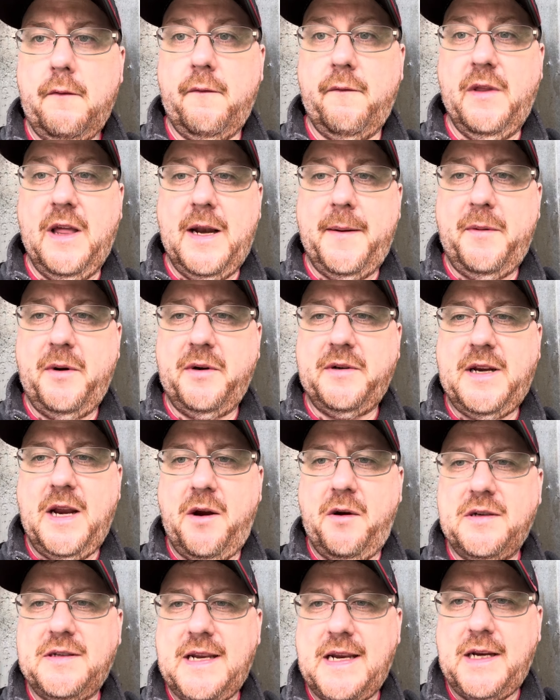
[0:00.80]
Vladimir
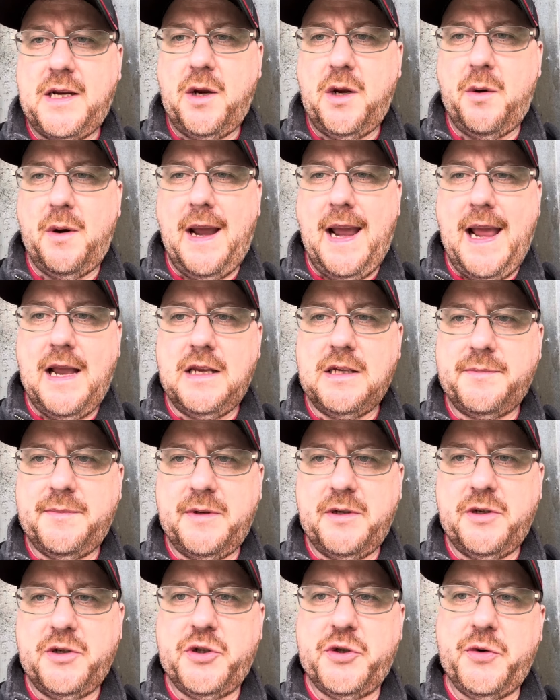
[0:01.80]
Tarasenko has
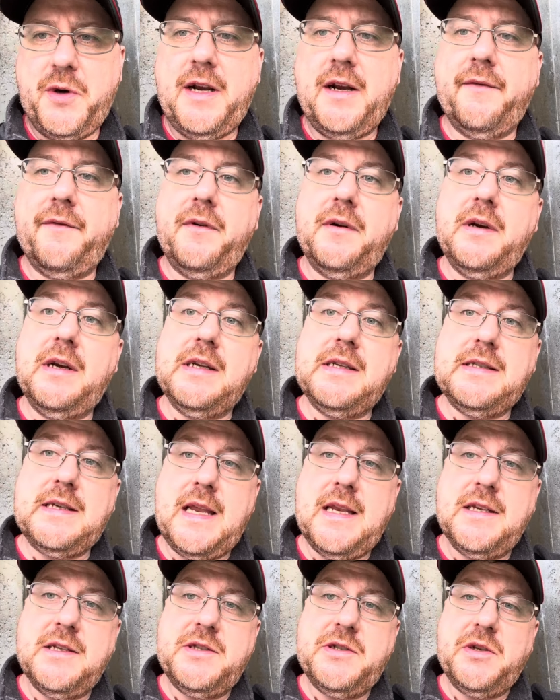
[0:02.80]
been traded from the
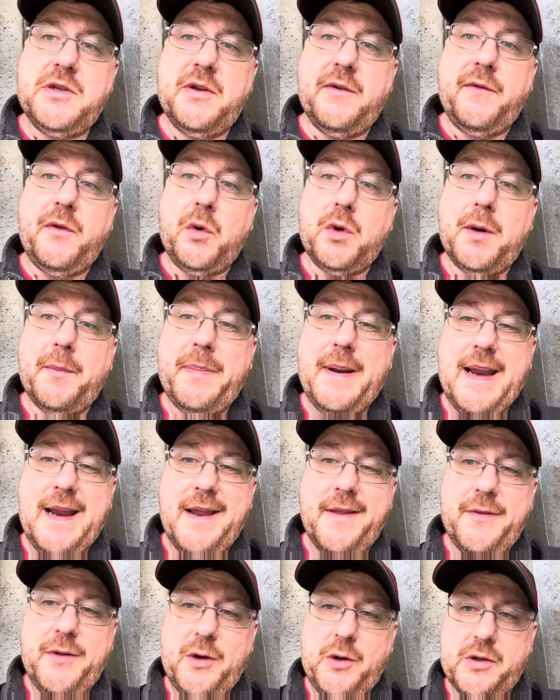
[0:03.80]
Sens to the Florida
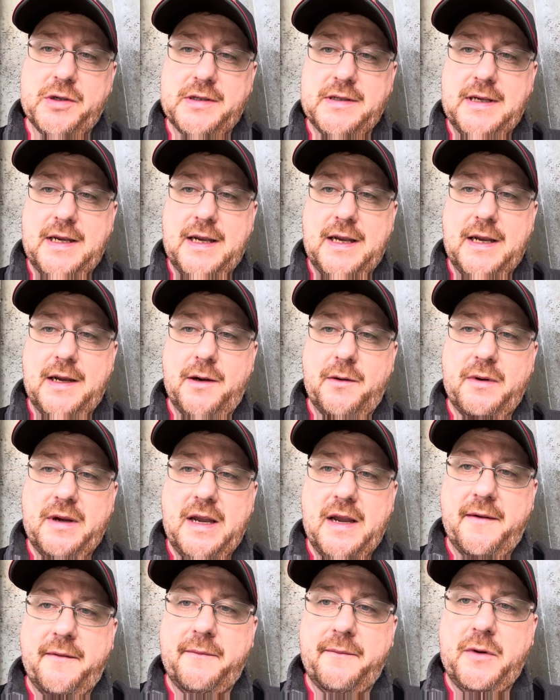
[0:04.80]
Panthers. We
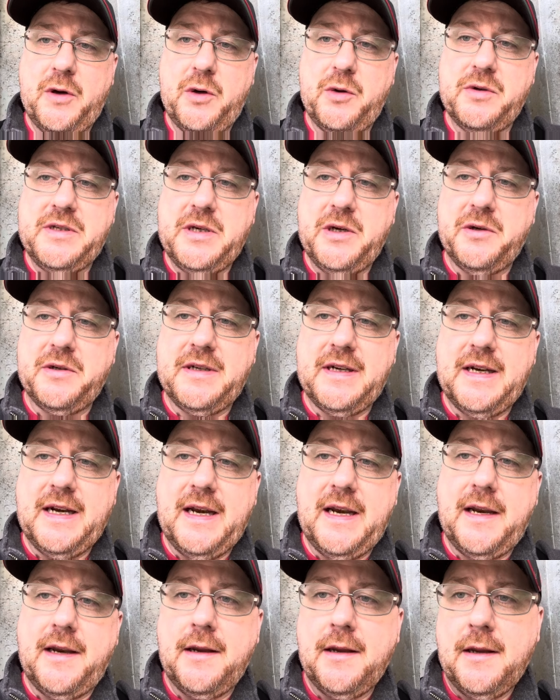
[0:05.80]
have news here
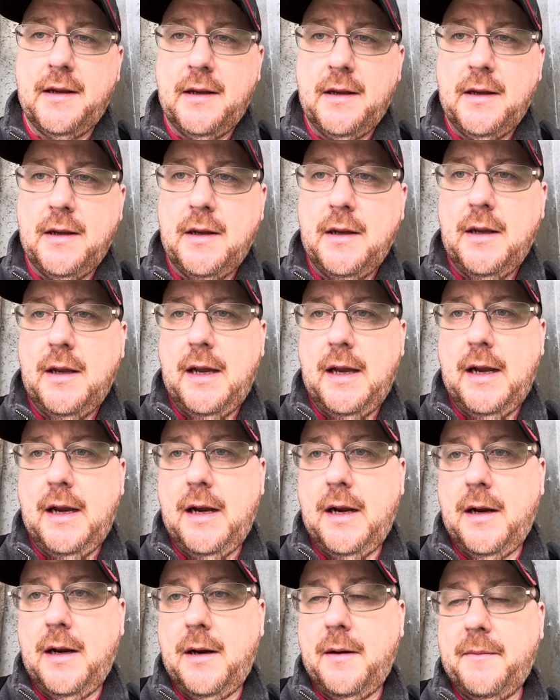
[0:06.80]
today.
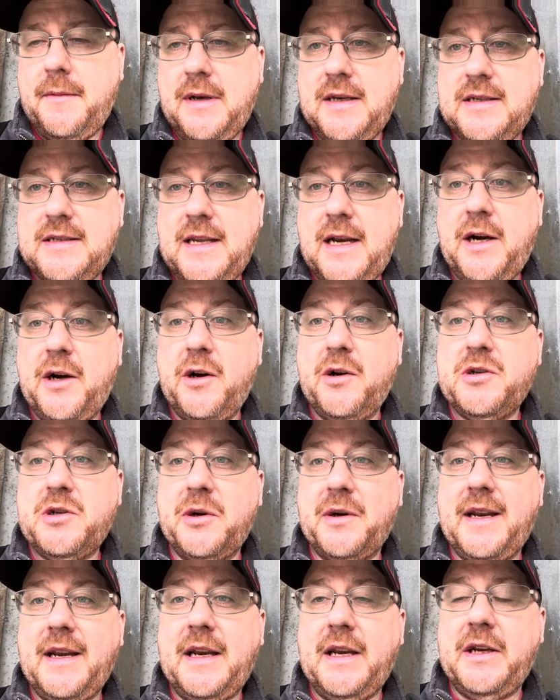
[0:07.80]
The Senators
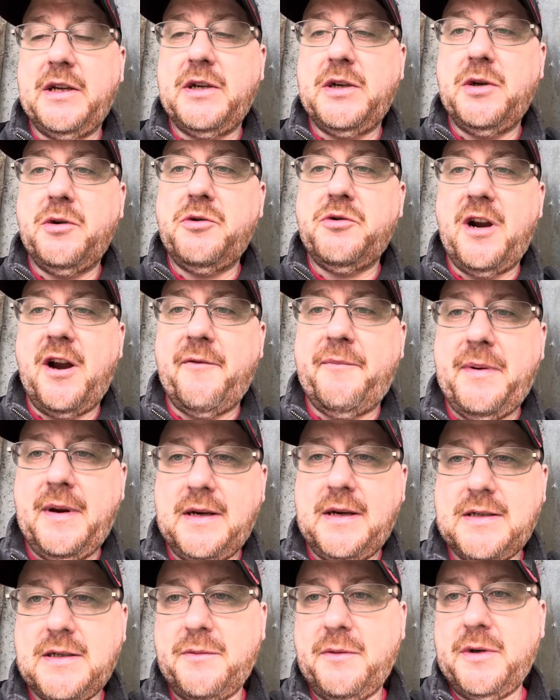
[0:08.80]
are getting two draft
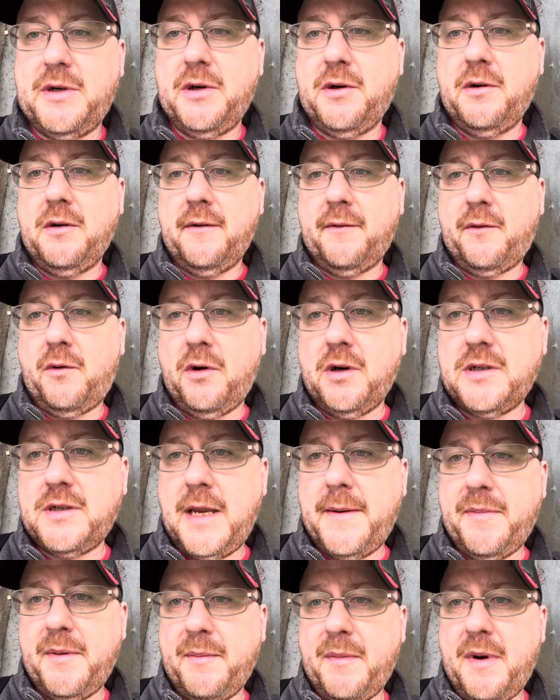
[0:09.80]
picks in return. Of course,
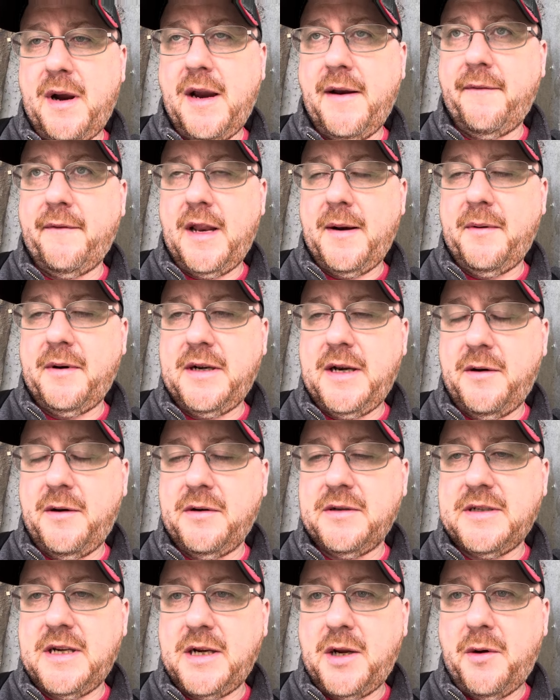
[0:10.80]
keep in mind, Vladimir
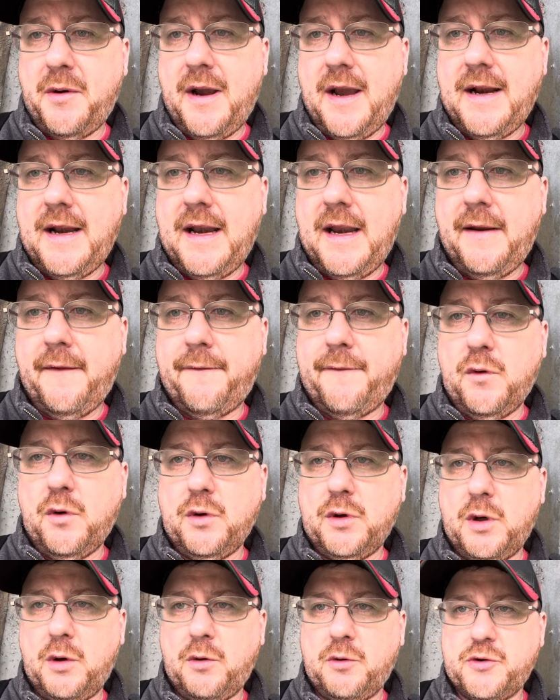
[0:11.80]
Tarasenko had a
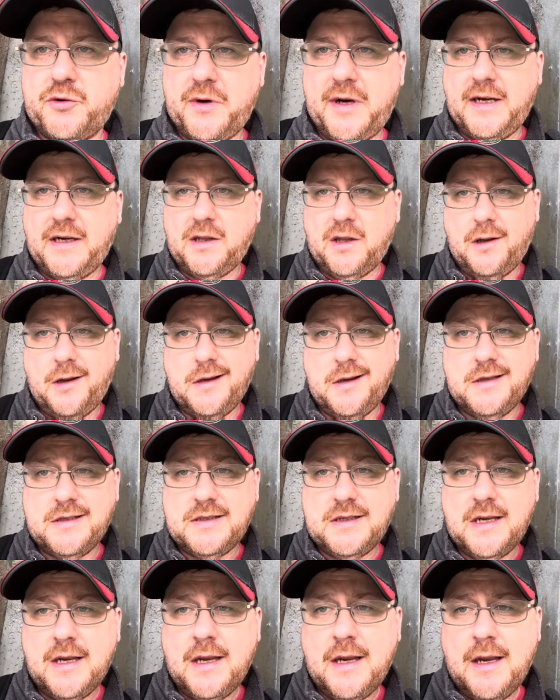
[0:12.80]
full no-trade clause.
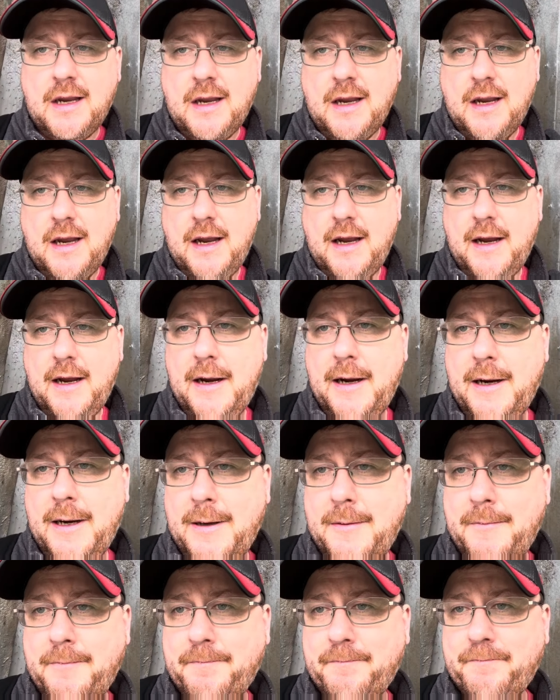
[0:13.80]

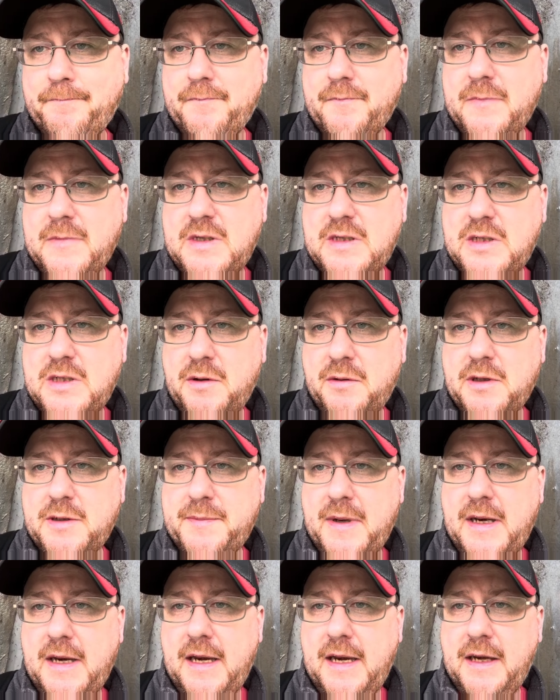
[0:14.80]
So it's
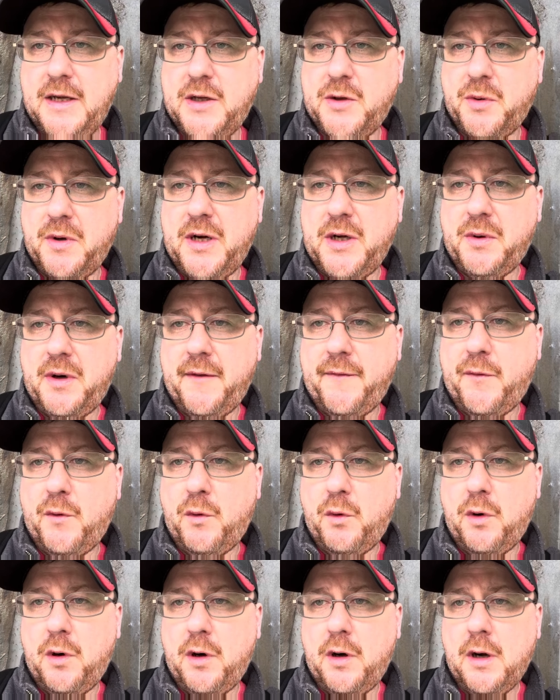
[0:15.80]
been a
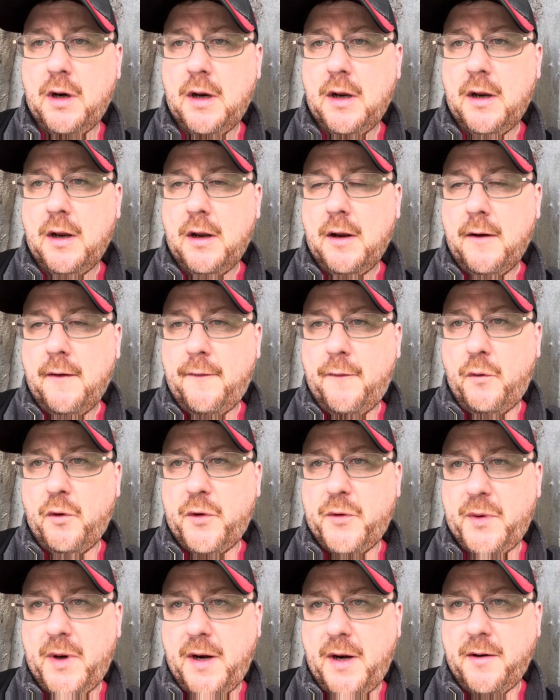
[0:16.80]
2024
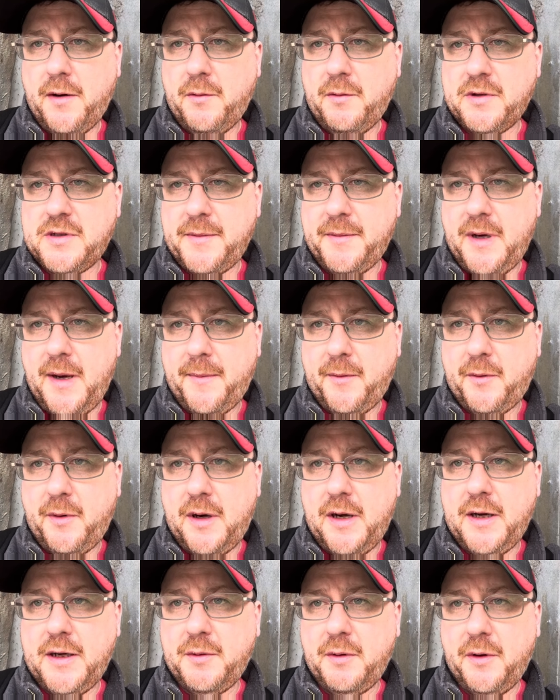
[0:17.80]
fourth-rounder, which can be
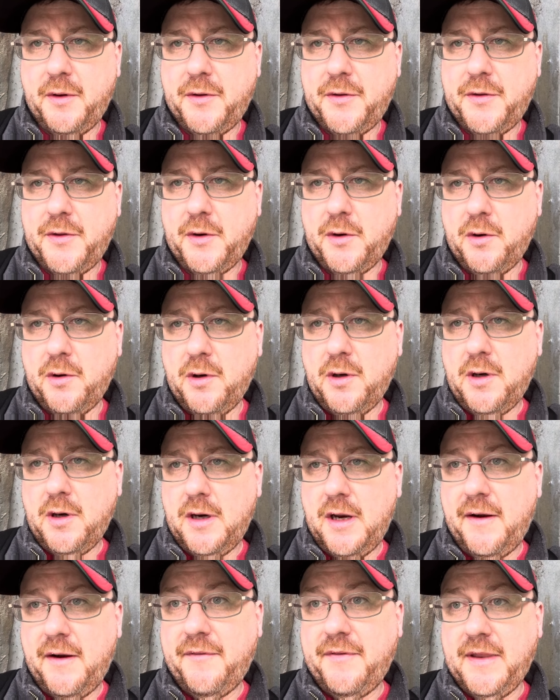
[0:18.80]
upgraded to a third
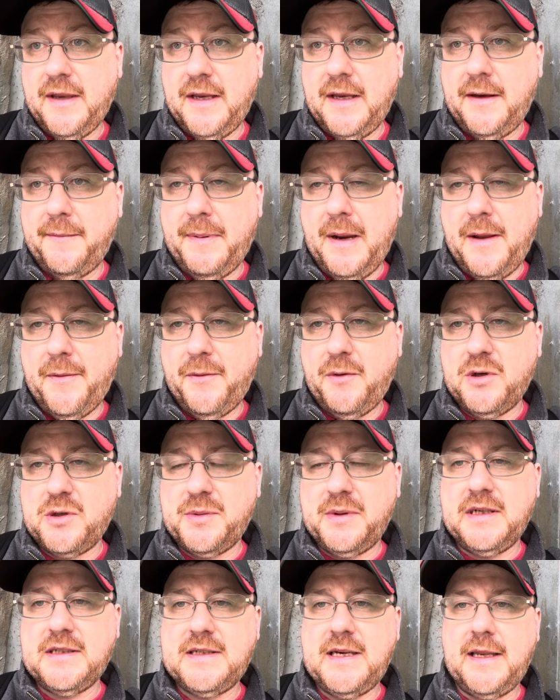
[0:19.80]
if the Panthers
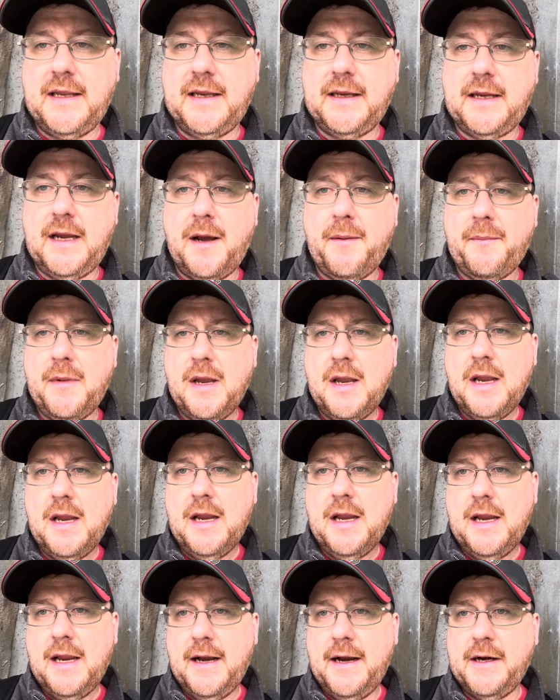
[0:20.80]
win the Stanley Cup,
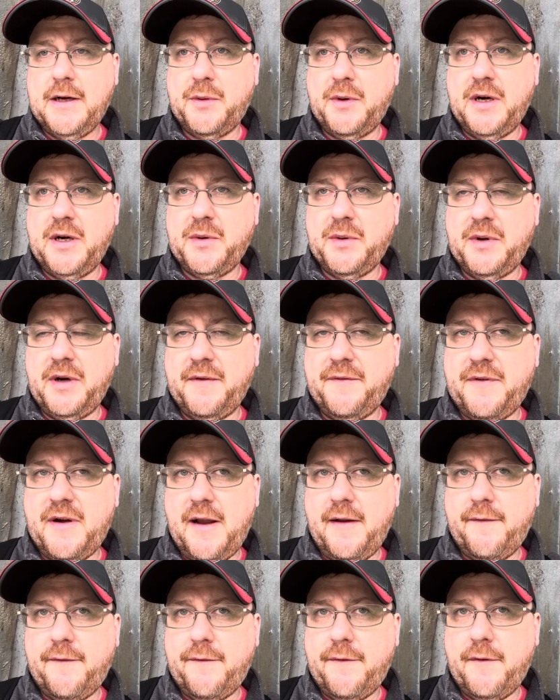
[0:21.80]
and a
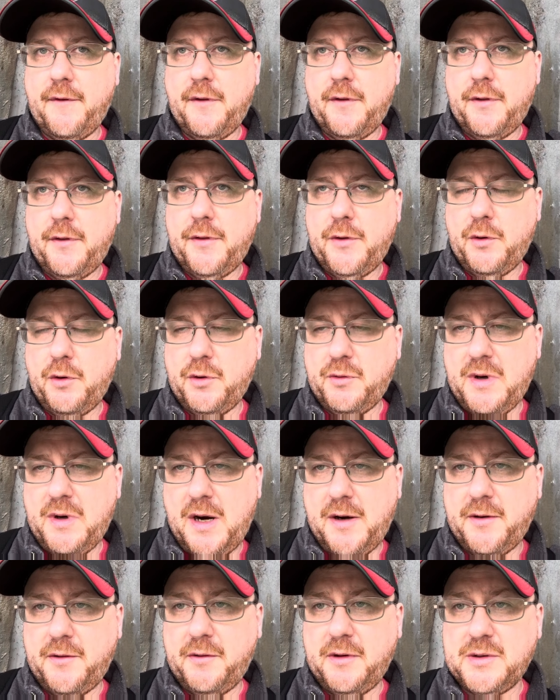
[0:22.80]
2025
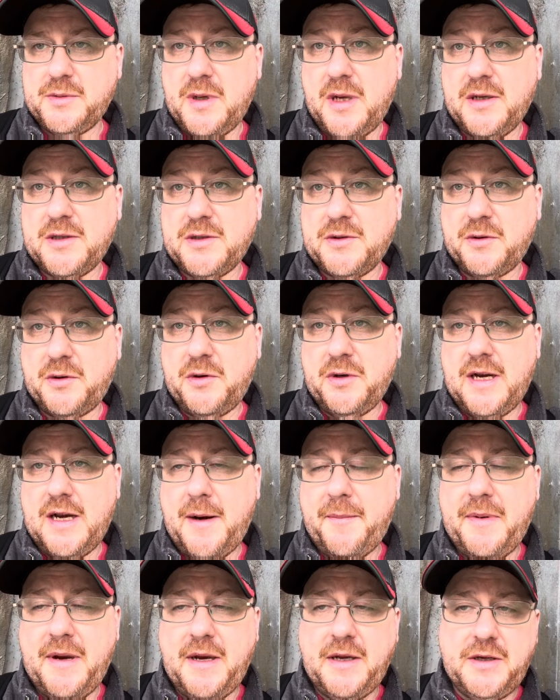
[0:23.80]
third-rounder as well. So it could end
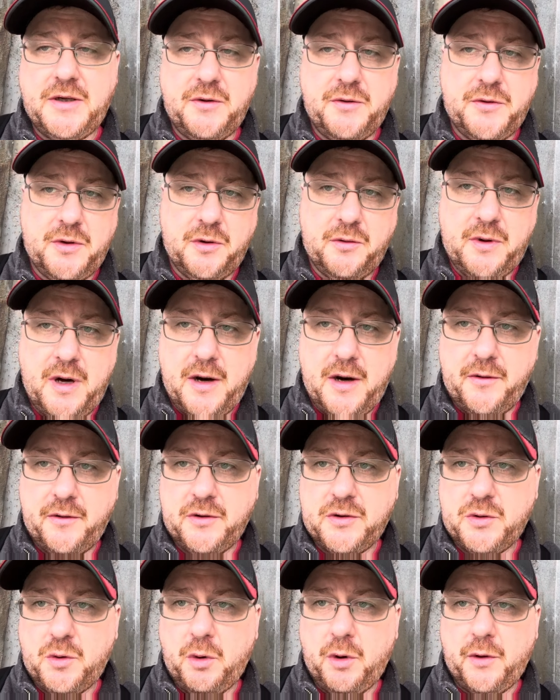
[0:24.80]
up being two
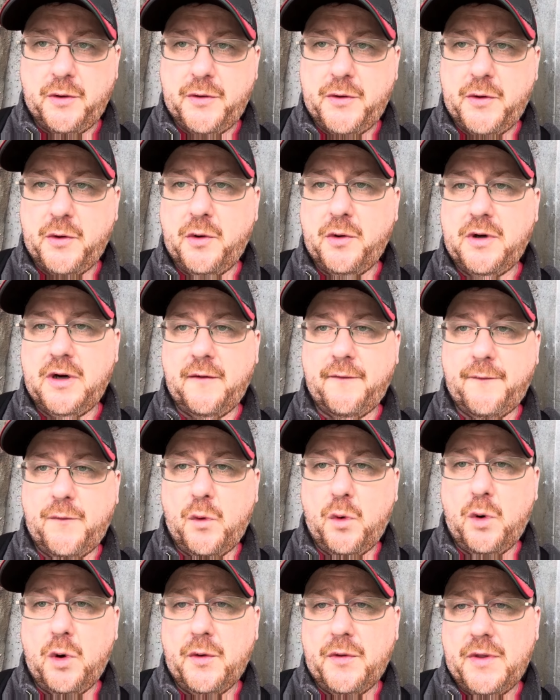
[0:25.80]
third-rounders or a third and a
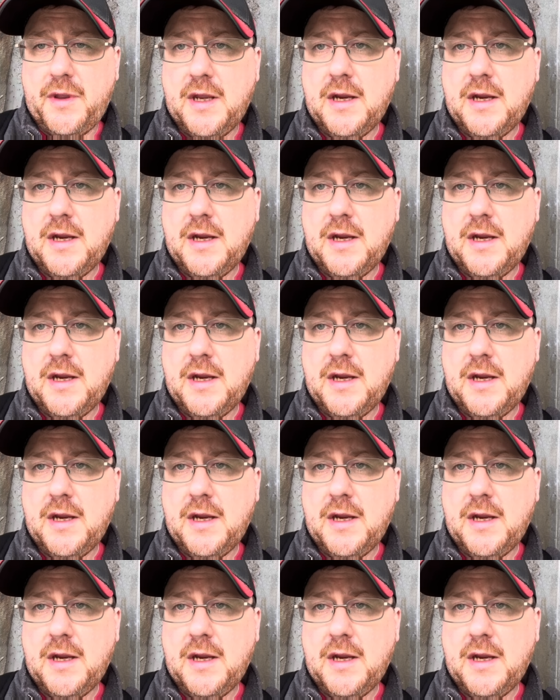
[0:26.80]
fourth.